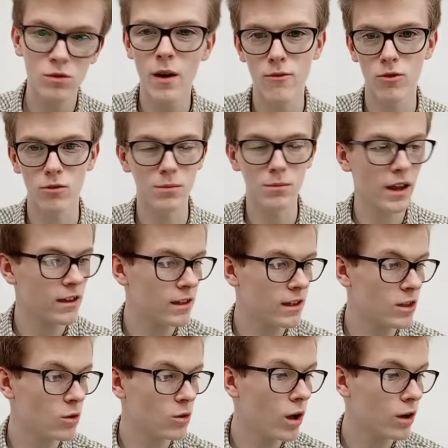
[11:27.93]
everyone, but like in
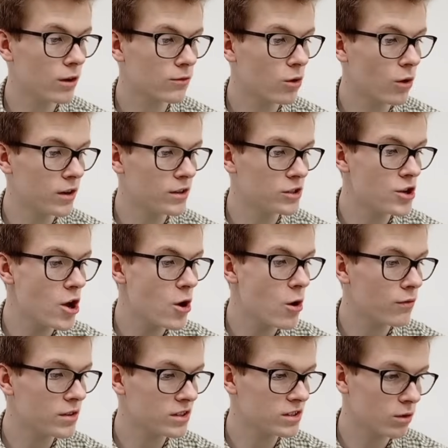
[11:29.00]
the world of coins, of
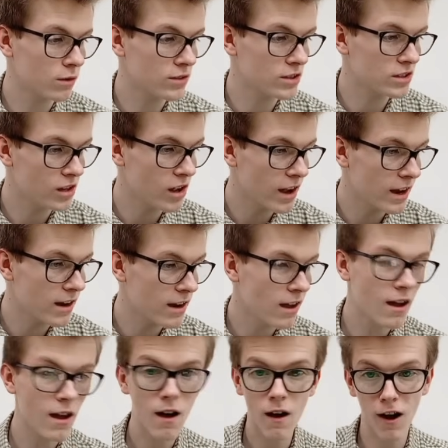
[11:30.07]
this sort of design.
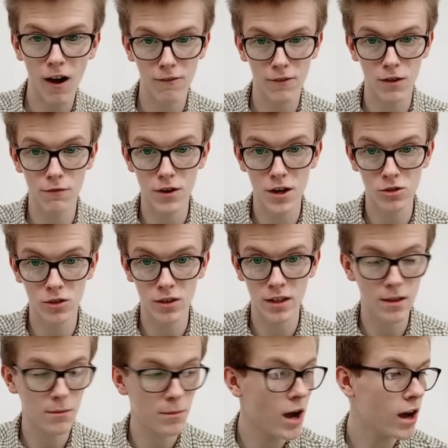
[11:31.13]
I've done videos on it in
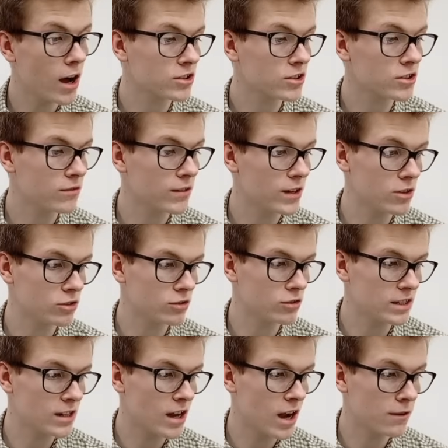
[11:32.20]
the past, videos on these
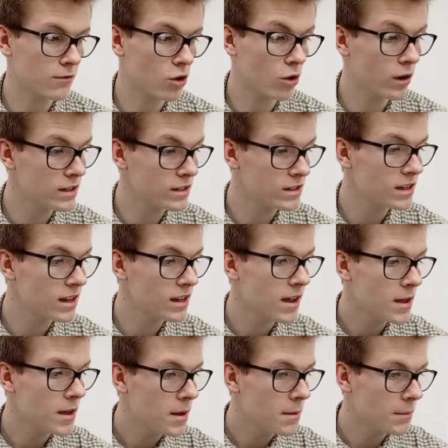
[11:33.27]
kind of coins,
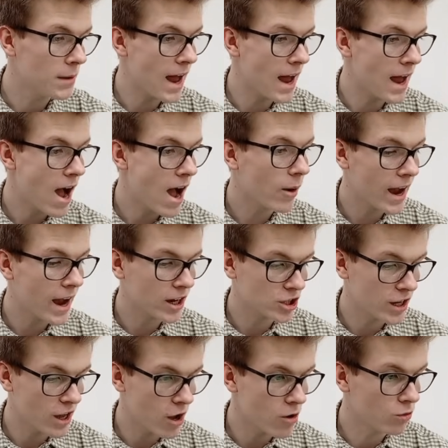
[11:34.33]
but now I
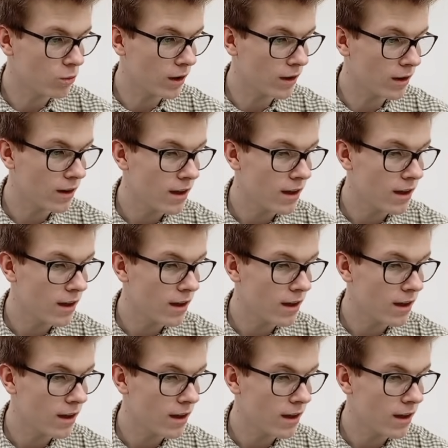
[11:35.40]
actually own one.